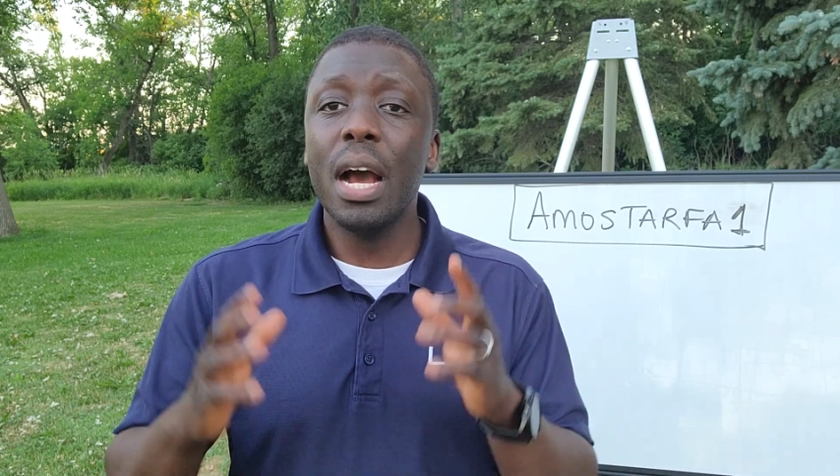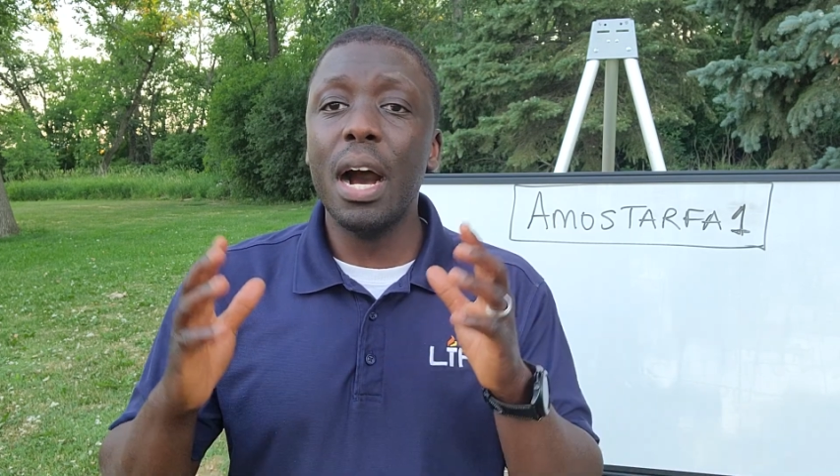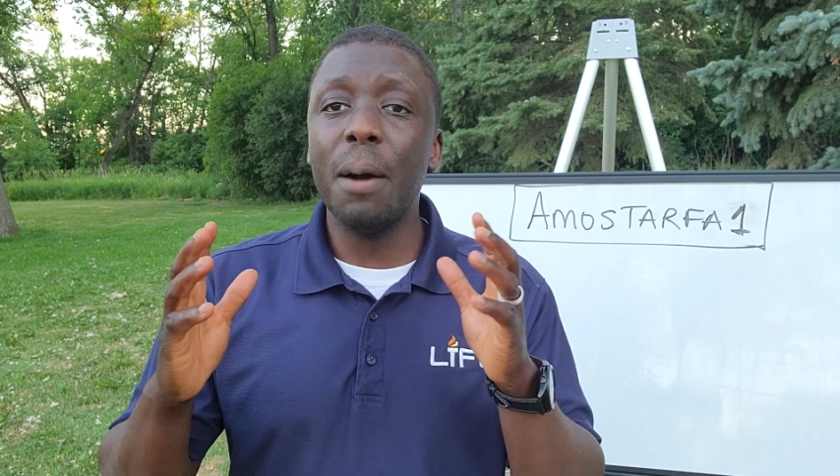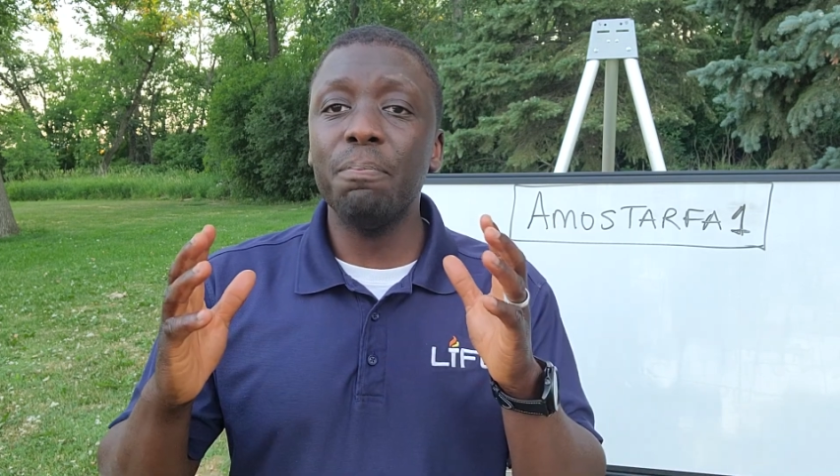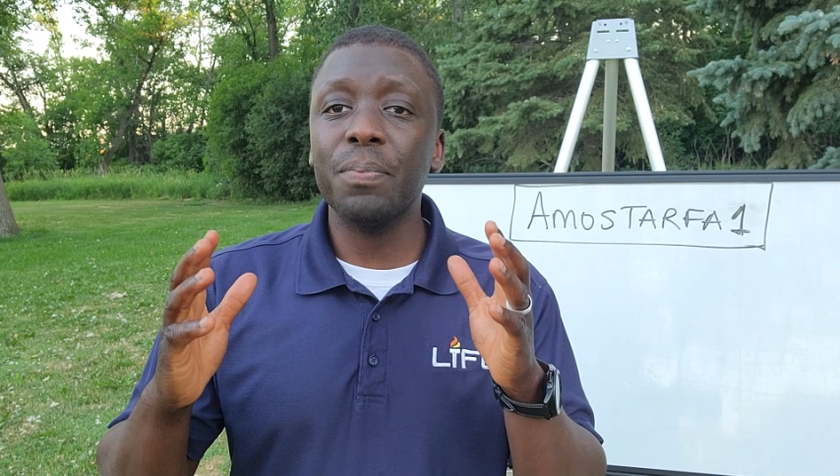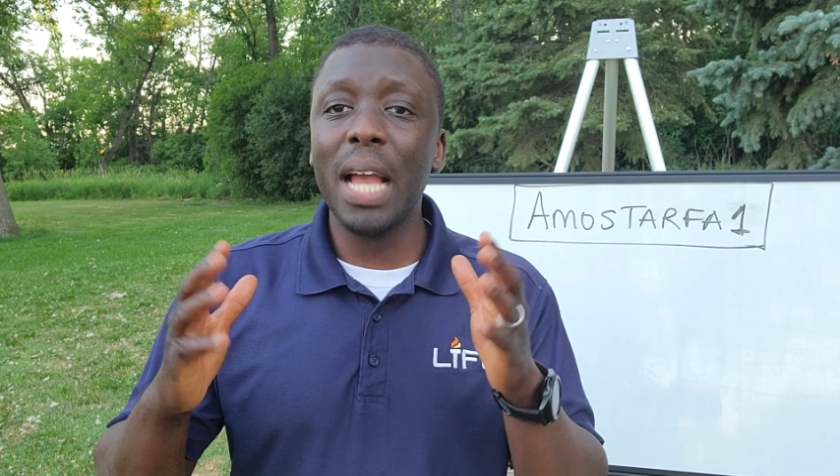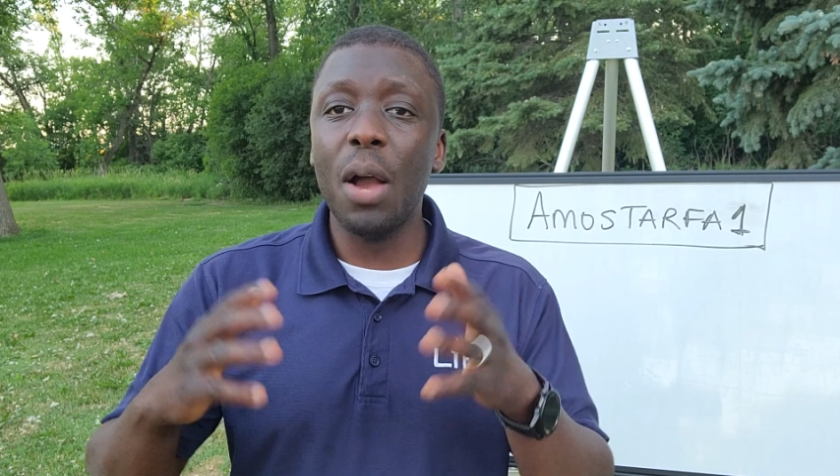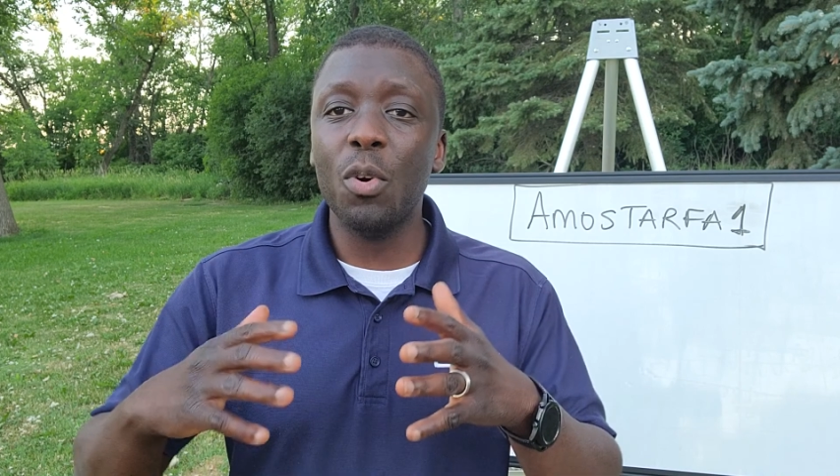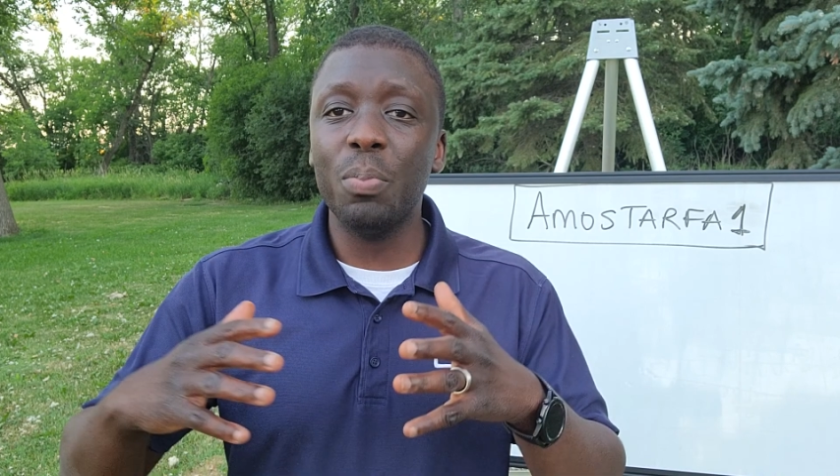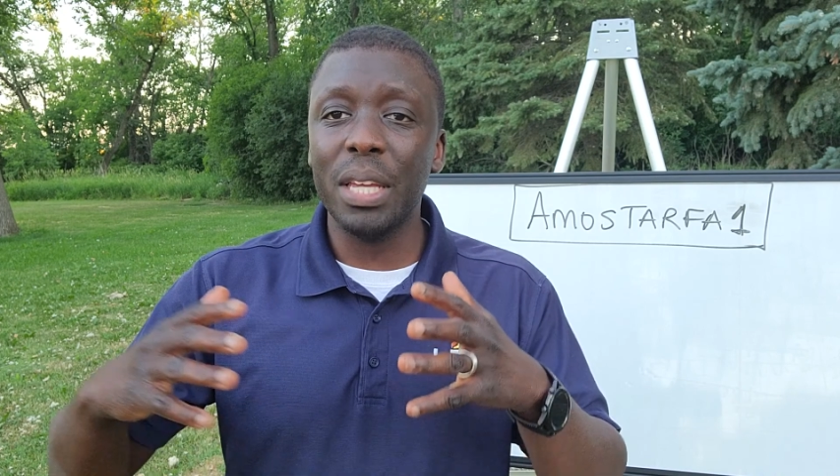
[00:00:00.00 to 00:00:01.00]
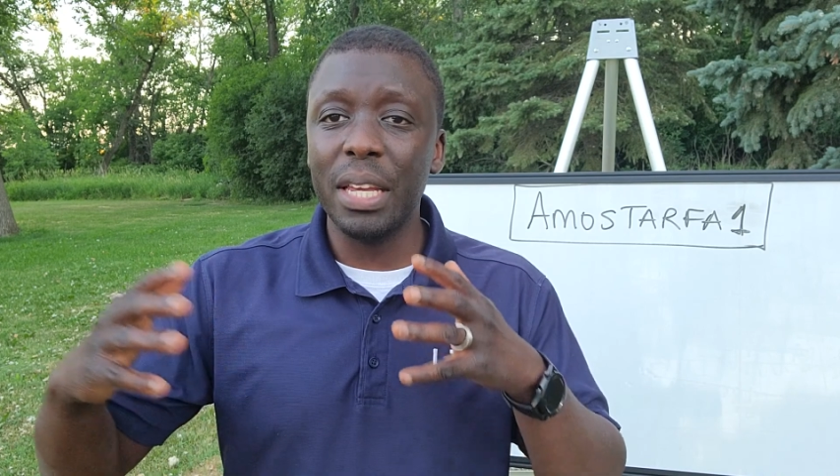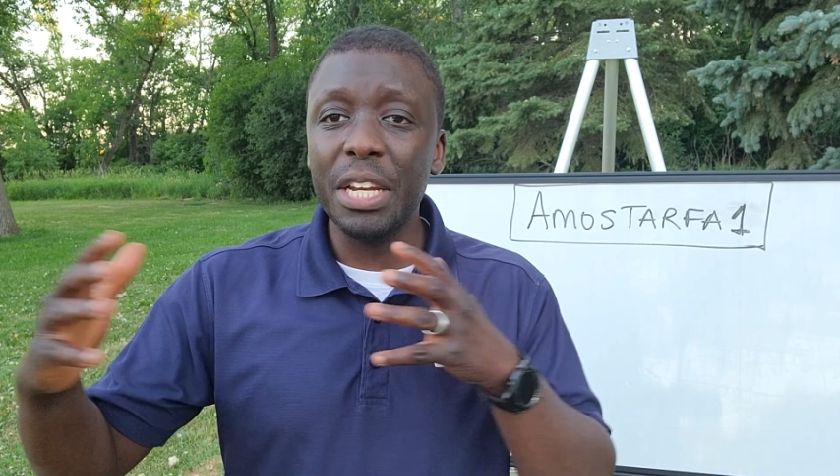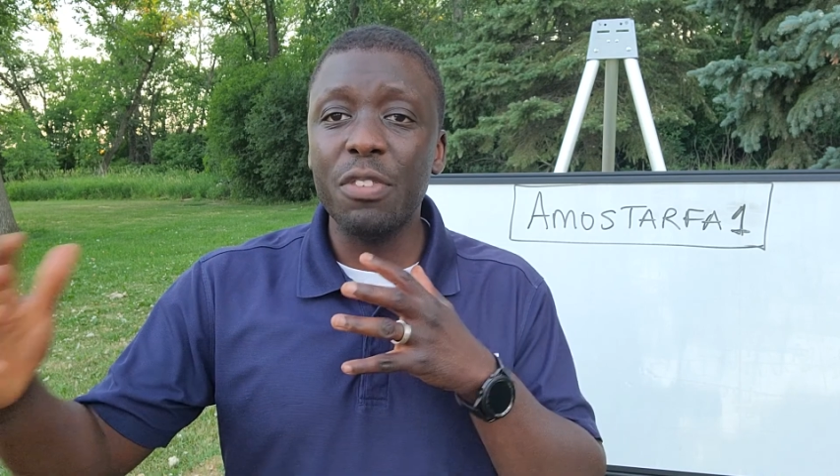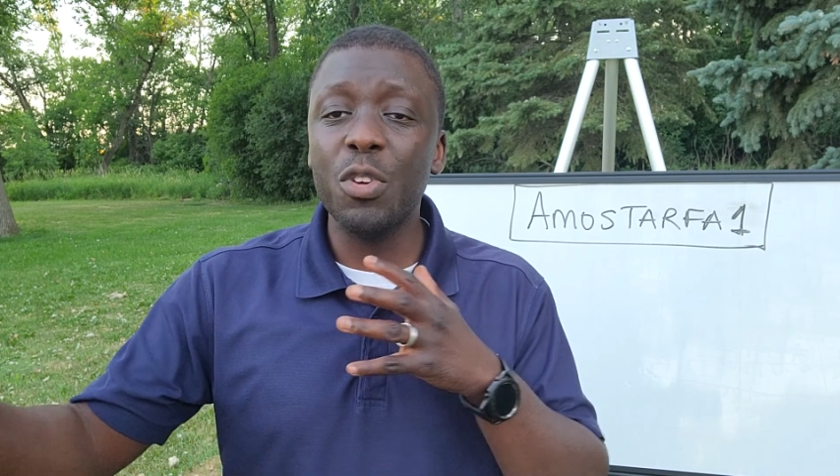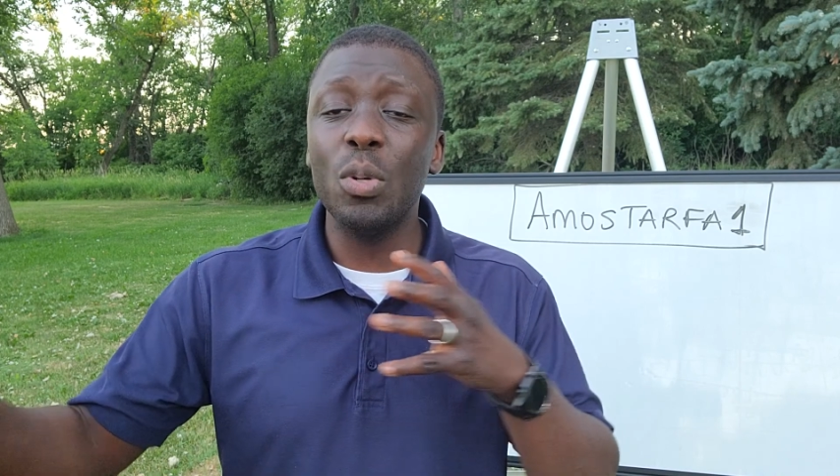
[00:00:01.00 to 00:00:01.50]
Um, I will be
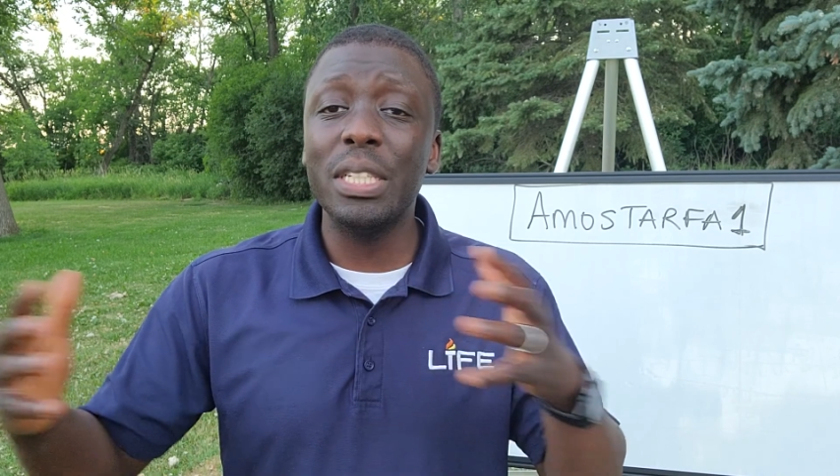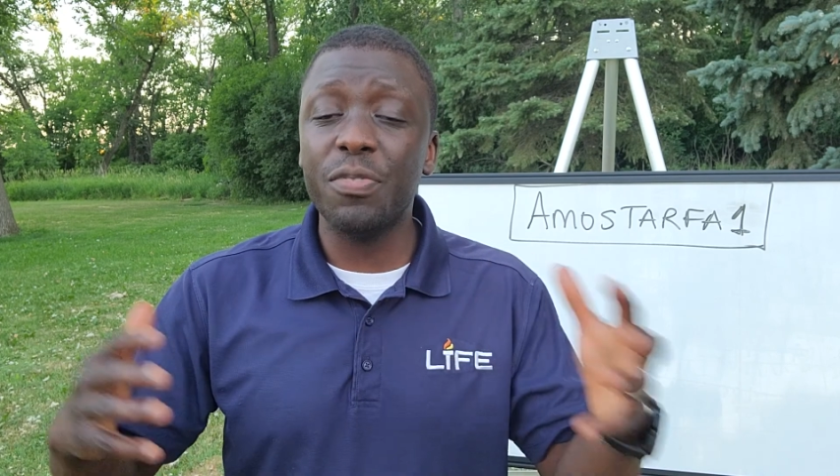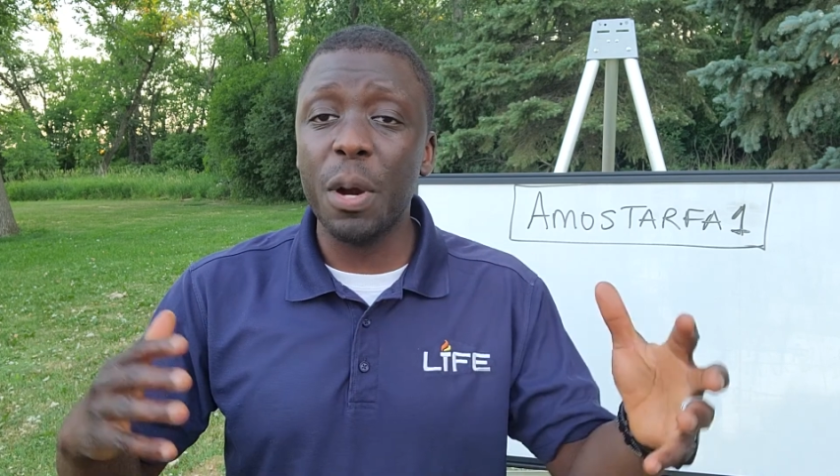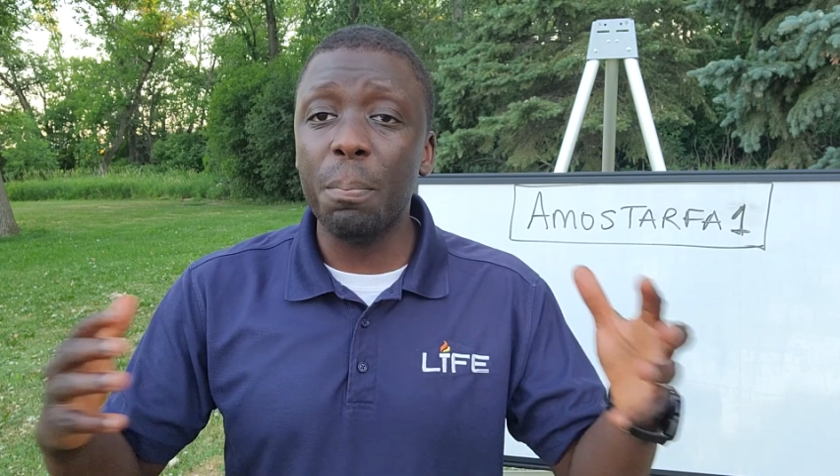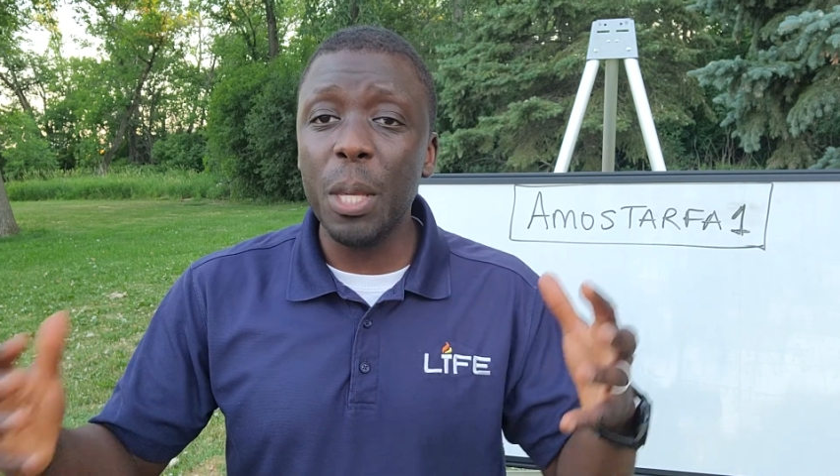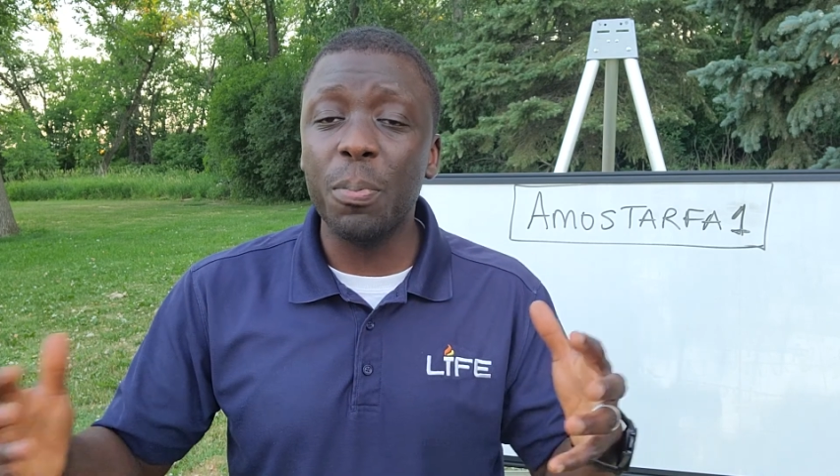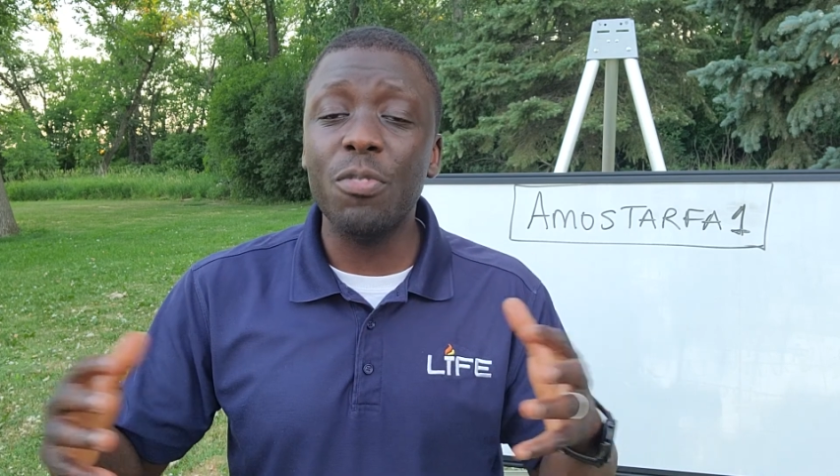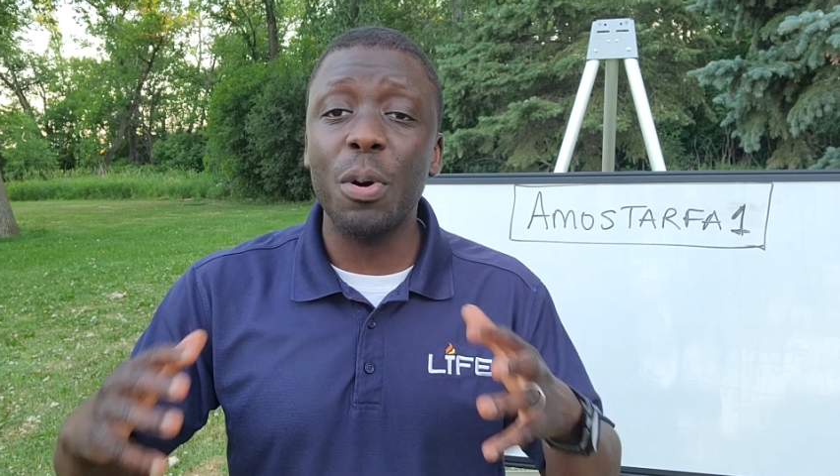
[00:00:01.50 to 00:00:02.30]
interviewing different people